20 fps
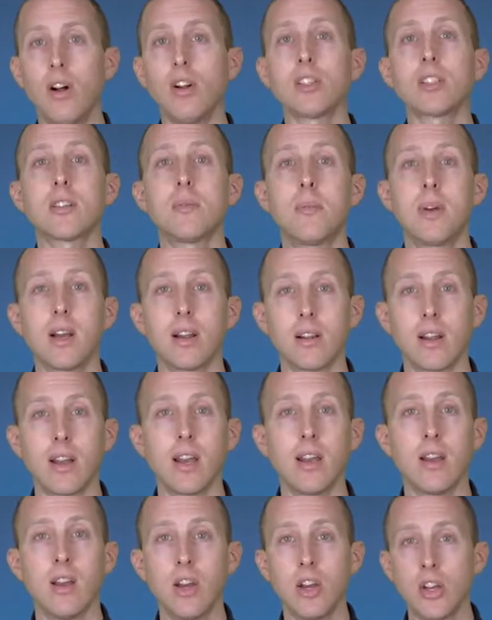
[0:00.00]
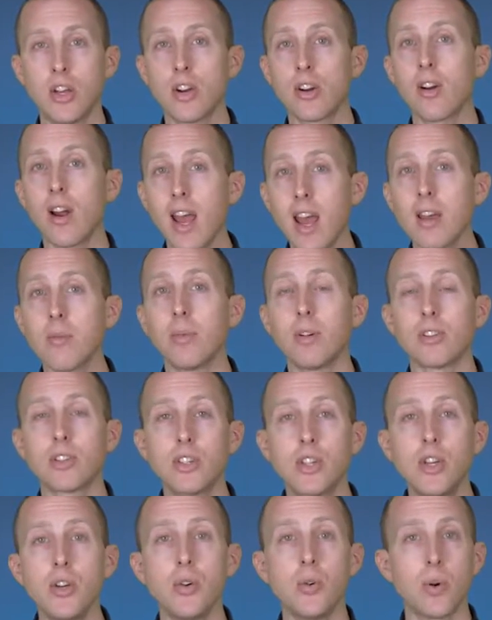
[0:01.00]
Ultimately, you're able
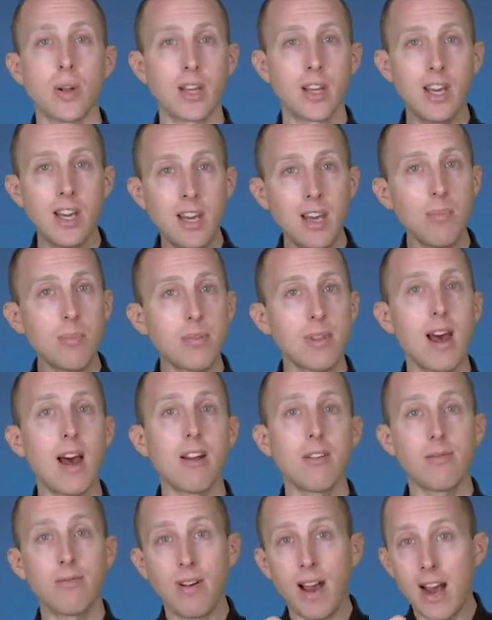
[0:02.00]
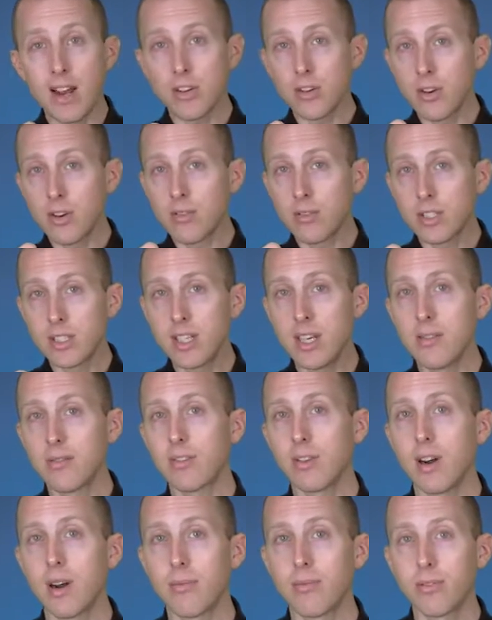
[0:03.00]
to keep that factory
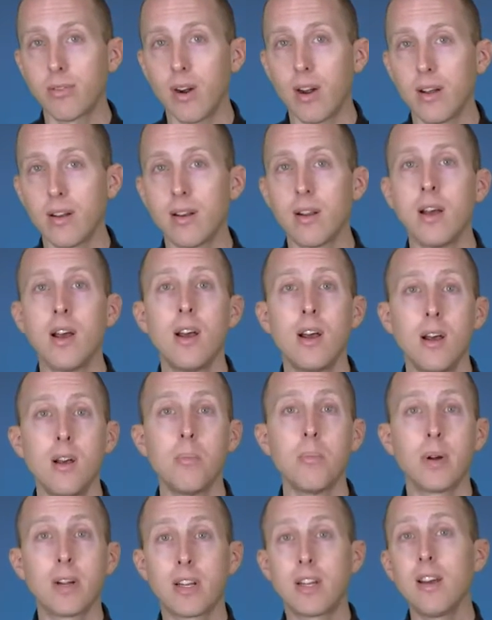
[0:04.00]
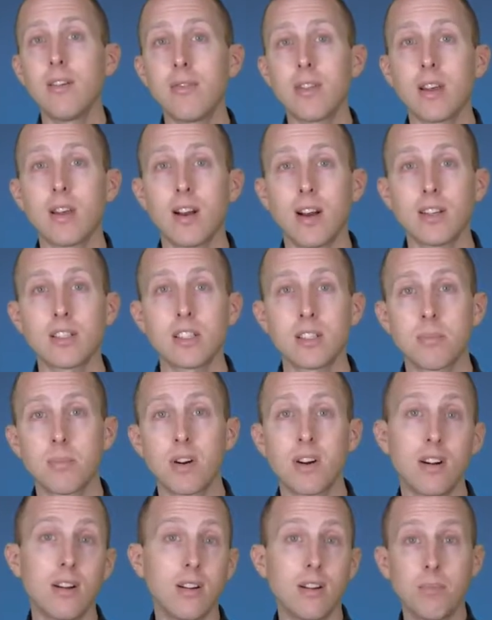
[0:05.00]
receiver up front, but give the
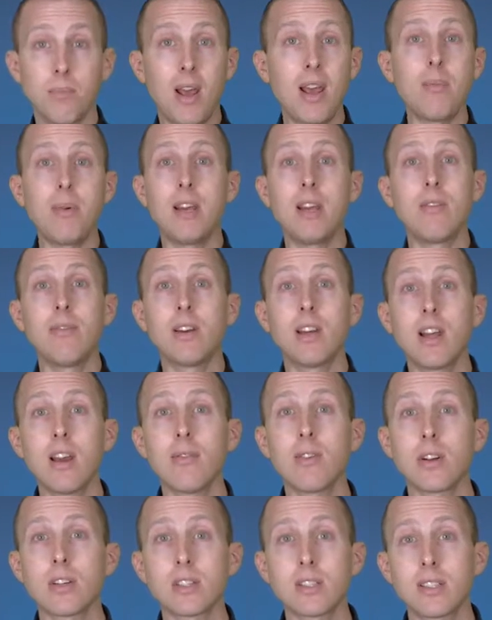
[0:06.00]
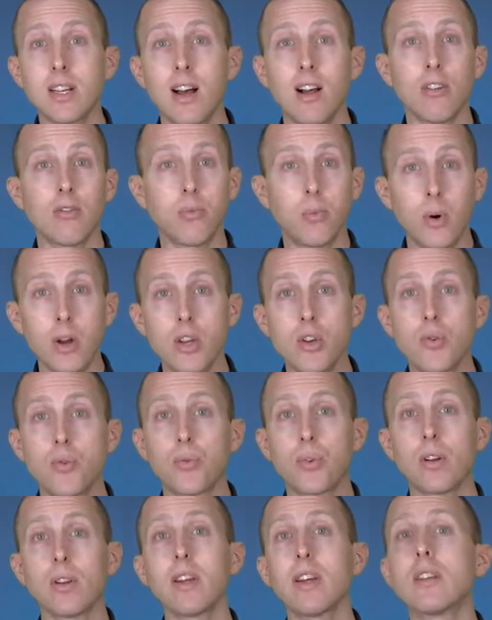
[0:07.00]
customer and maybe even give yourself what
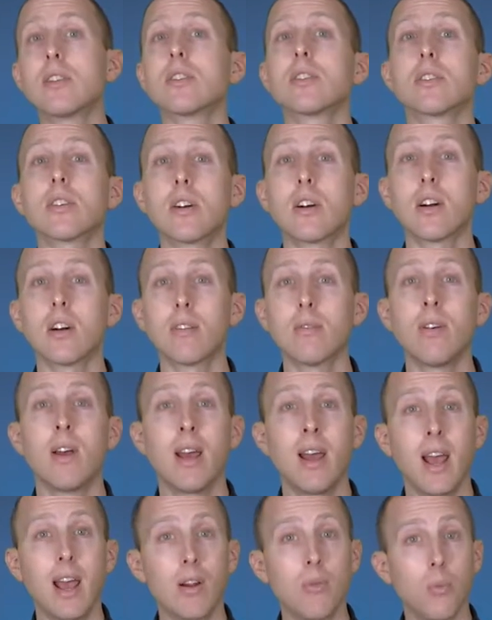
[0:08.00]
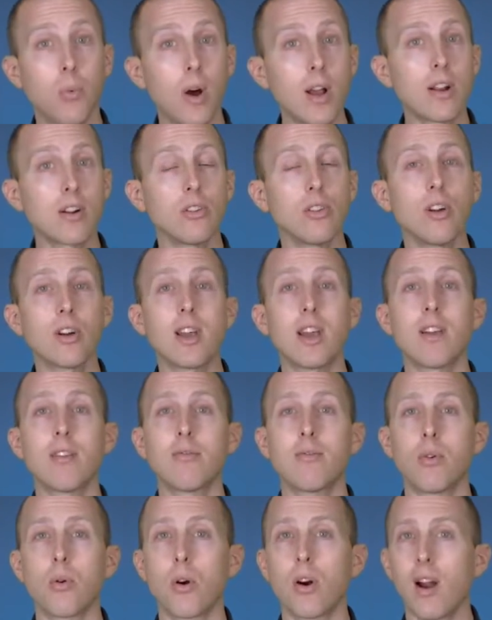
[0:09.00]
you really deserve and what you're
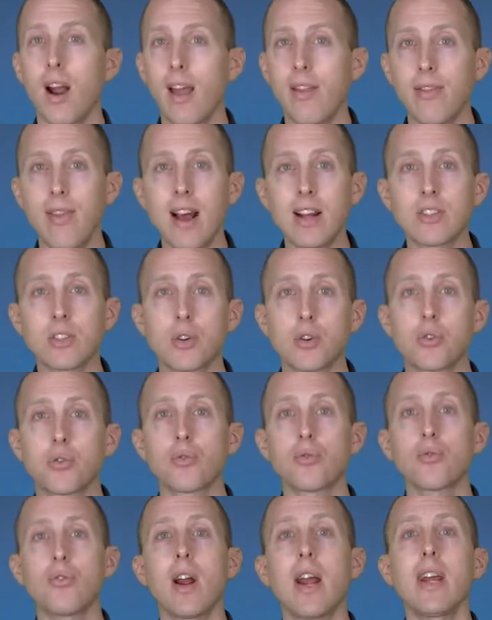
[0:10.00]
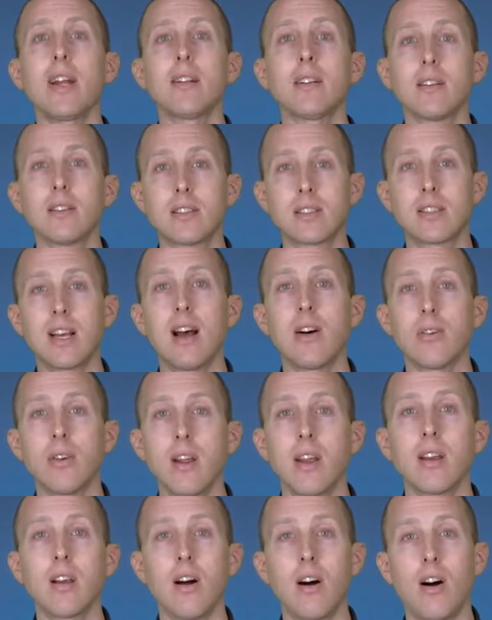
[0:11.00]
looking for, and that's great
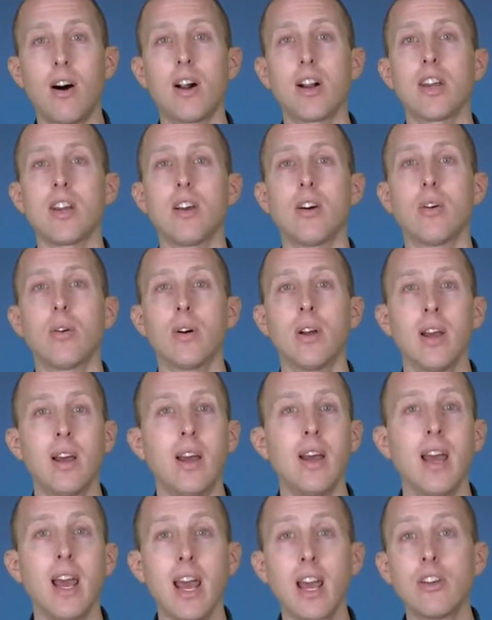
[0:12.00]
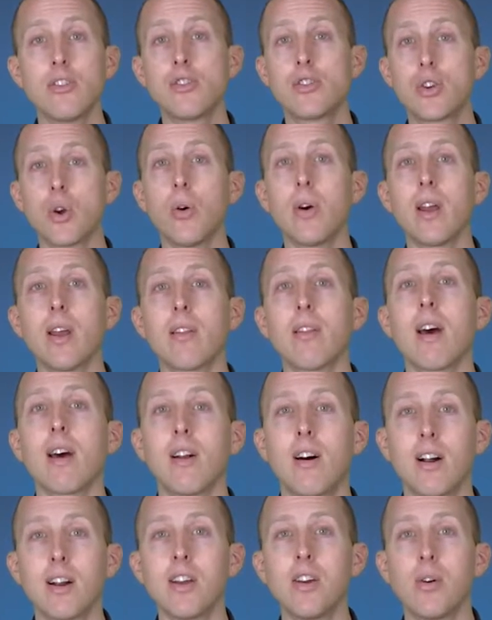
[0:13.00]
sounding audio. Enjoying
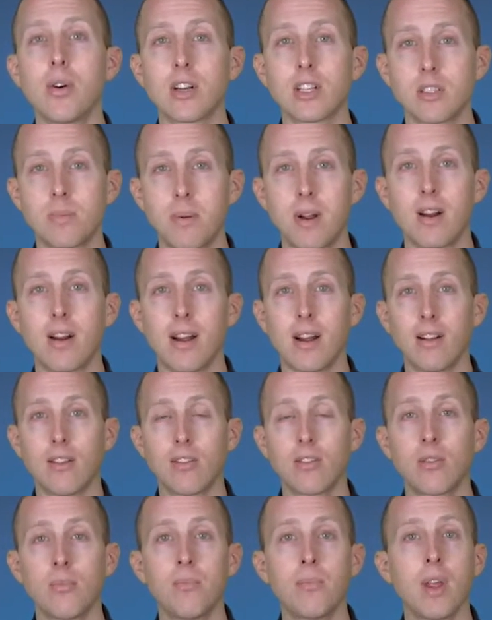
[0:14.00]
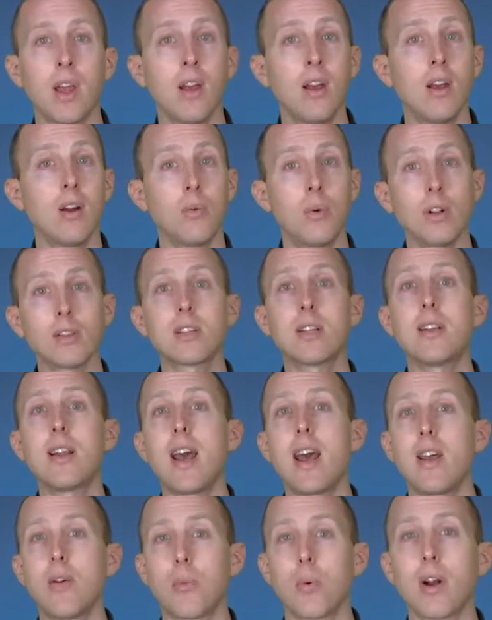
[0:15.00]
that audio experience. Well,
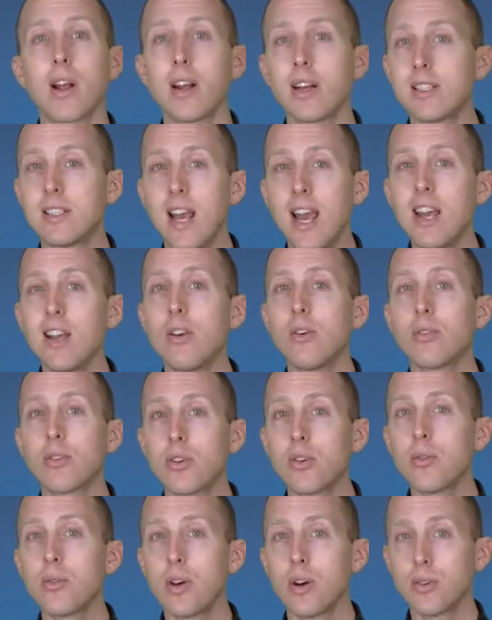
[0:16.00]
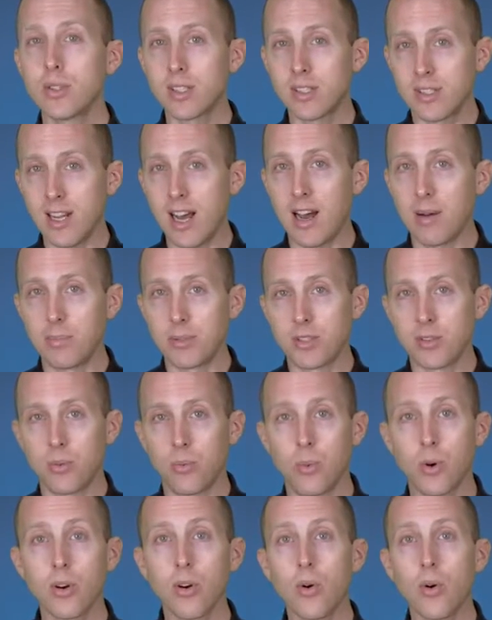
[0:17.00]
today we're going to take you through those steps. We're